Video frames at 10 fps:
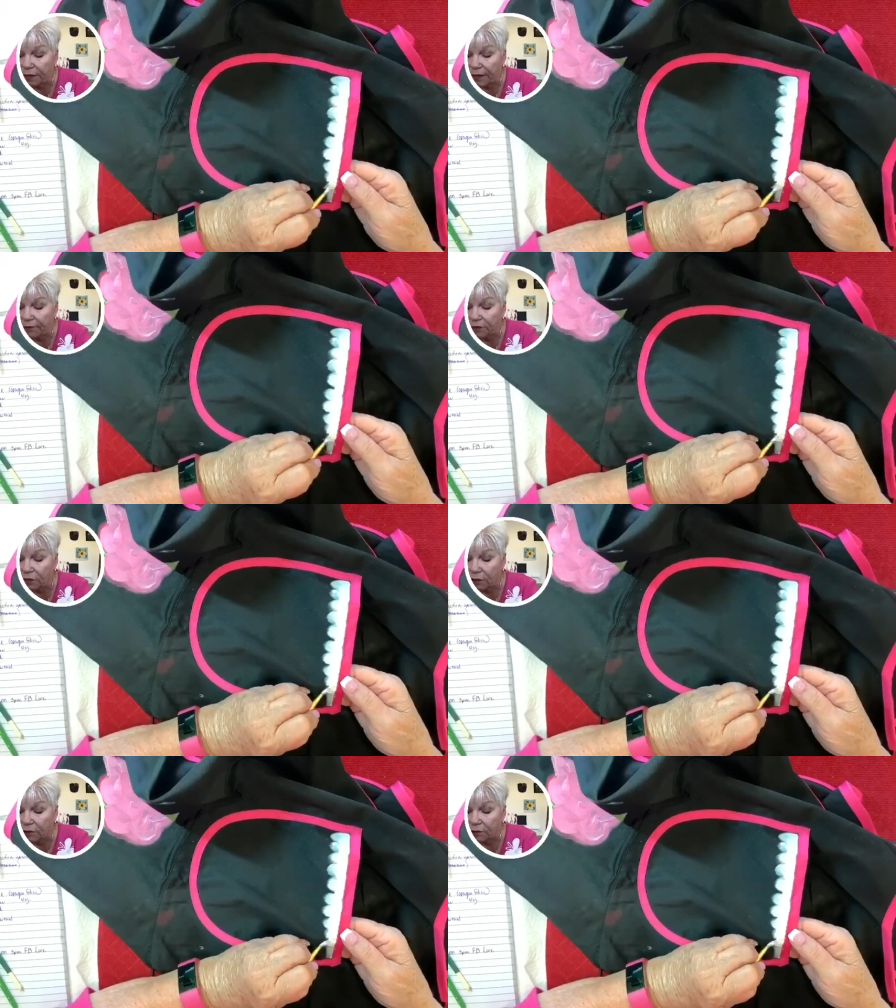have a
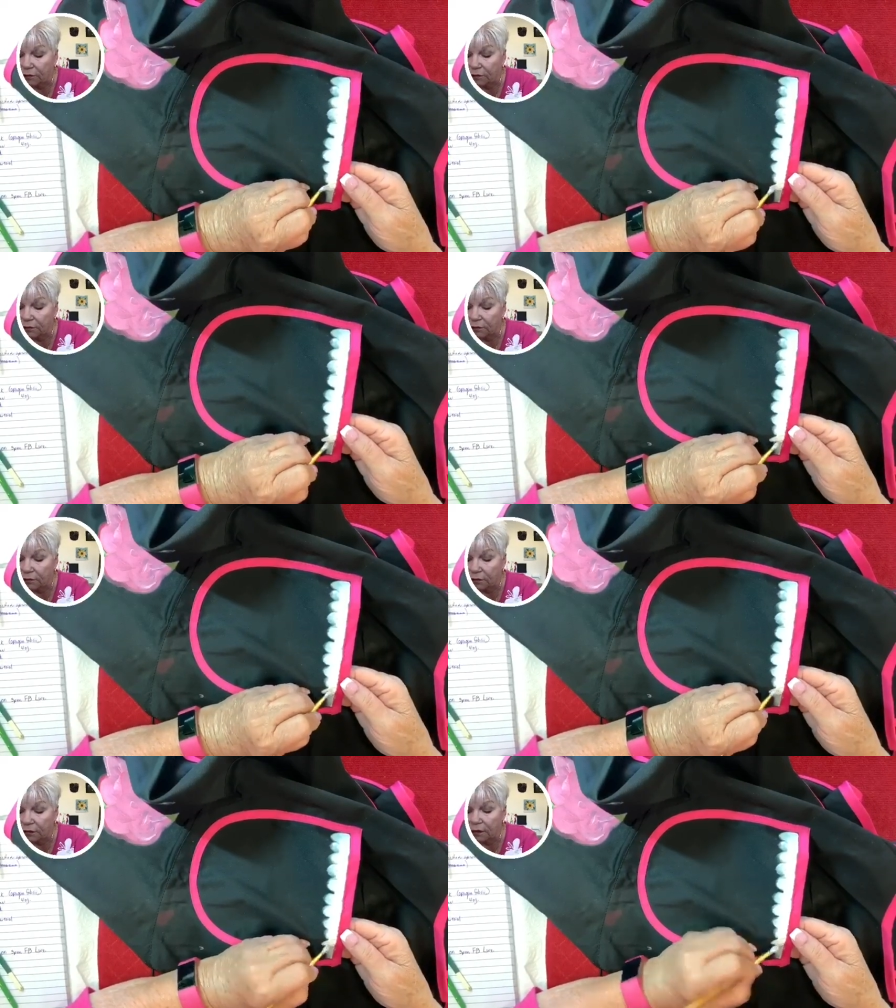dog,
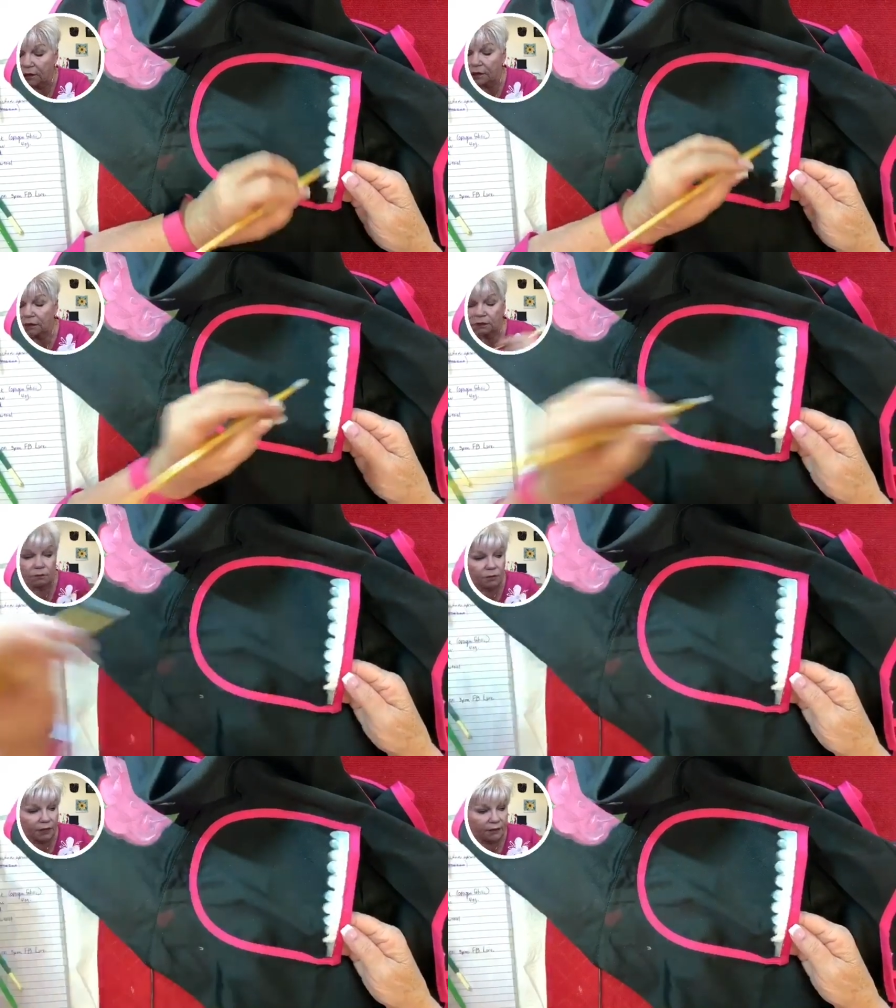
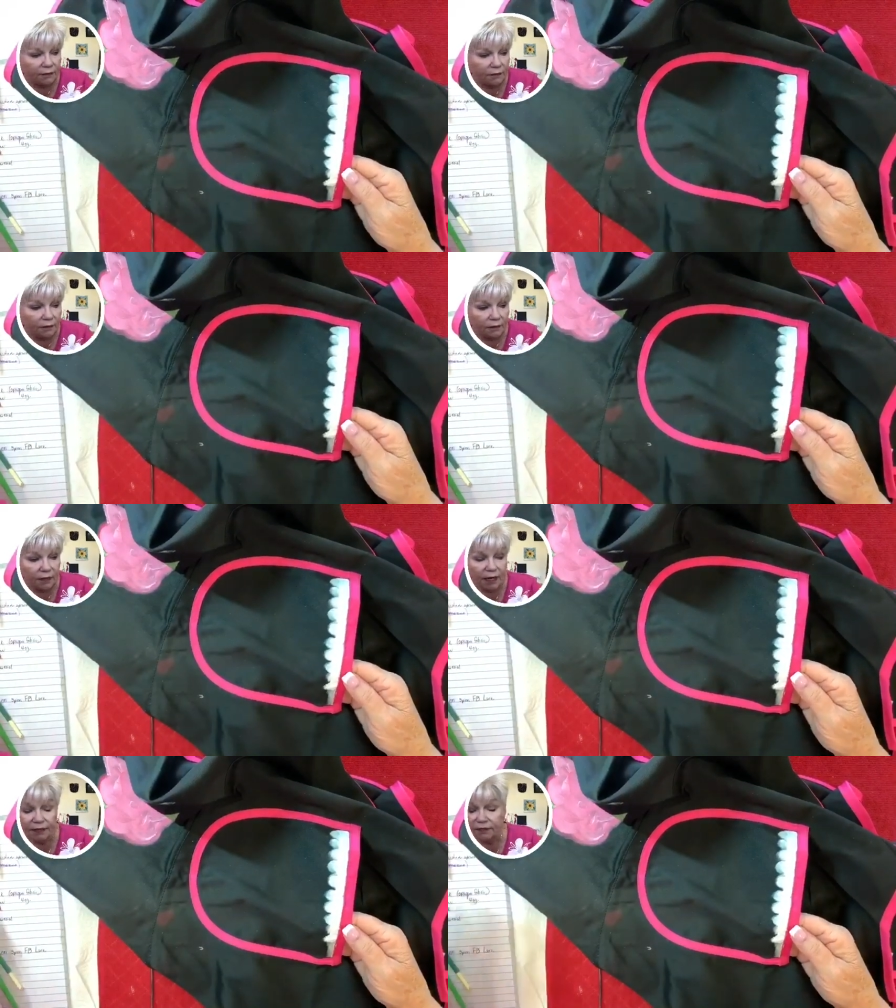but
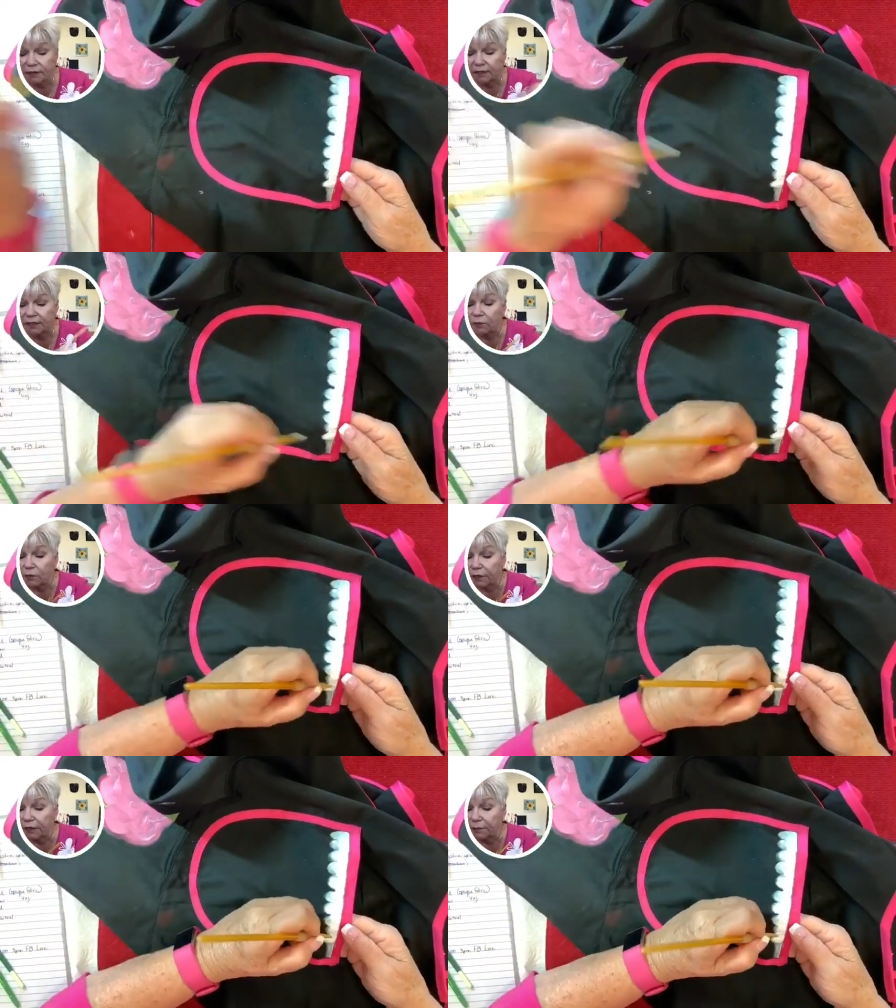I can see
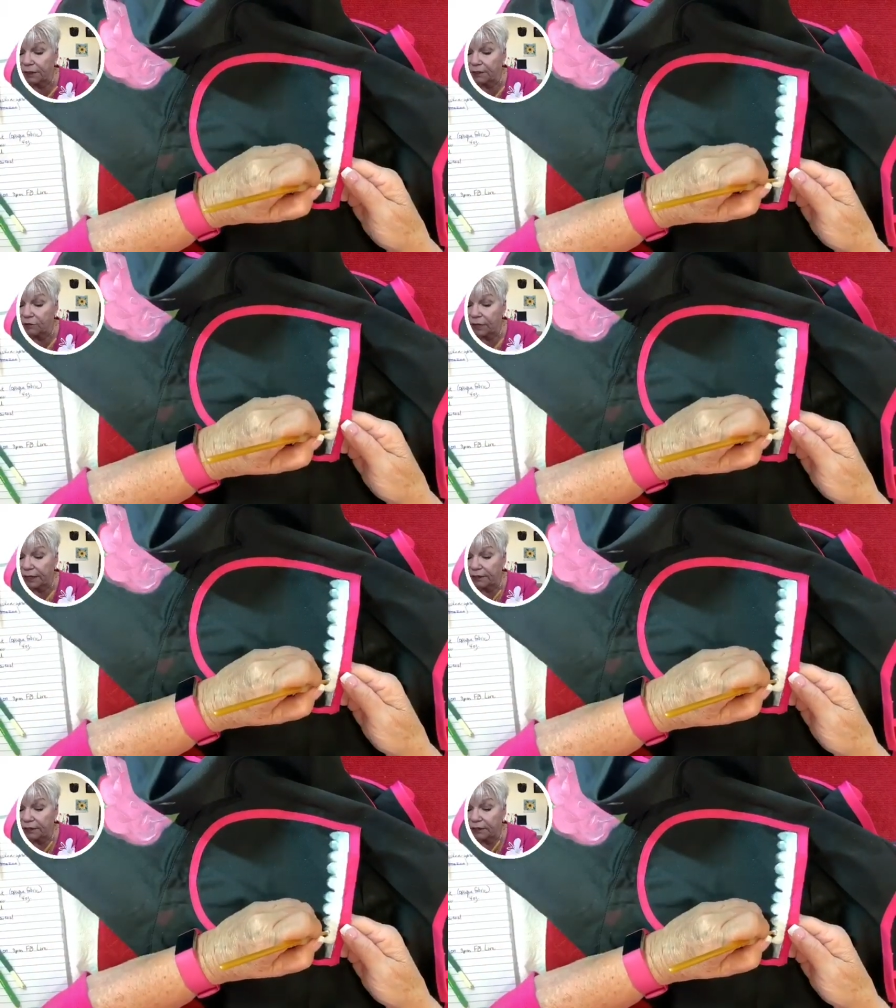where he'd be
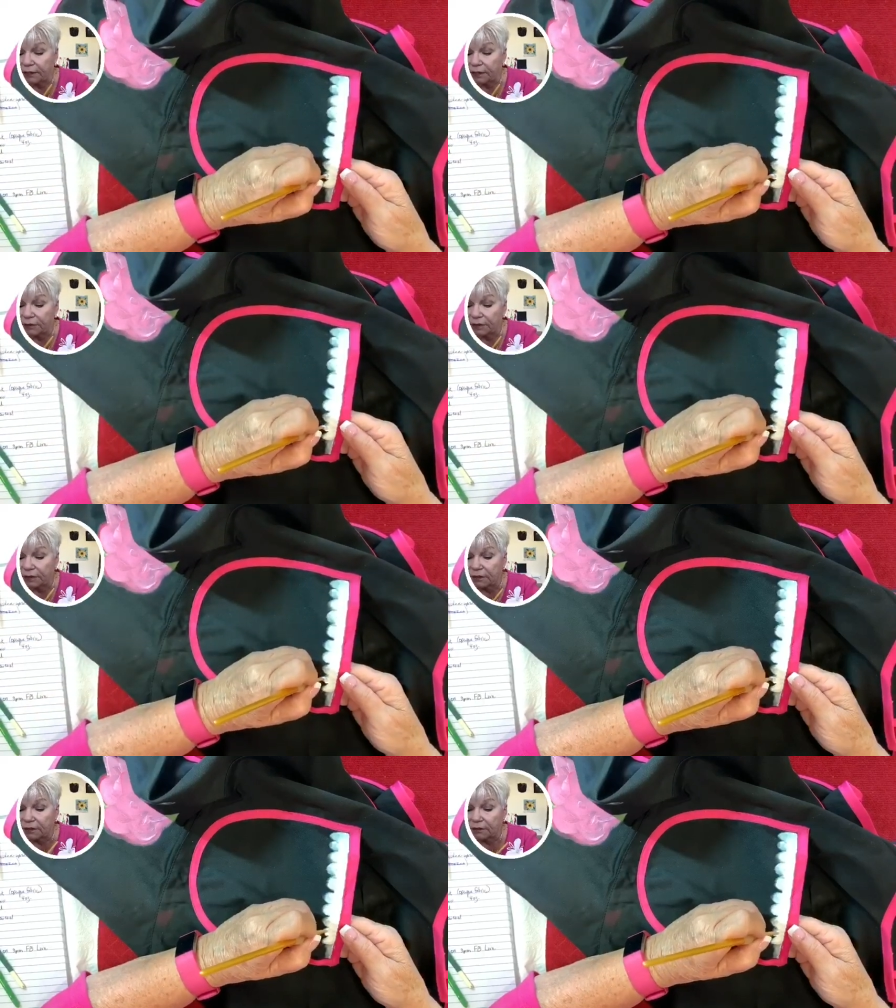attracted to some of
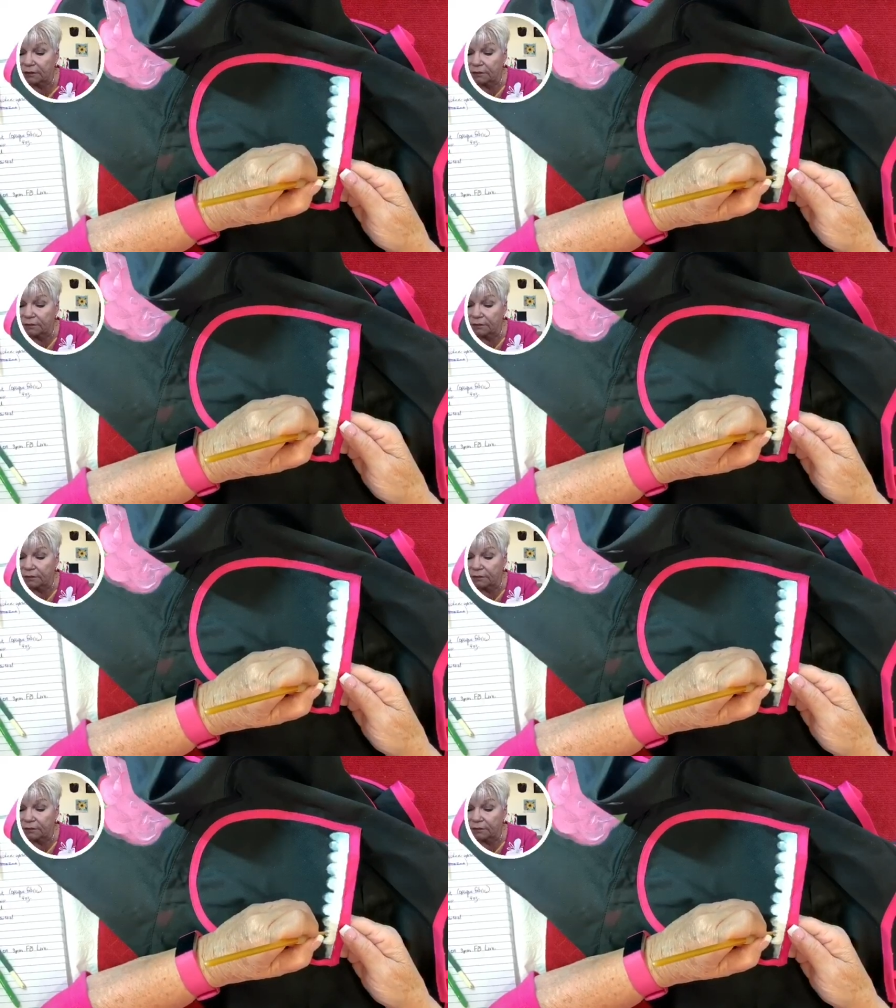these little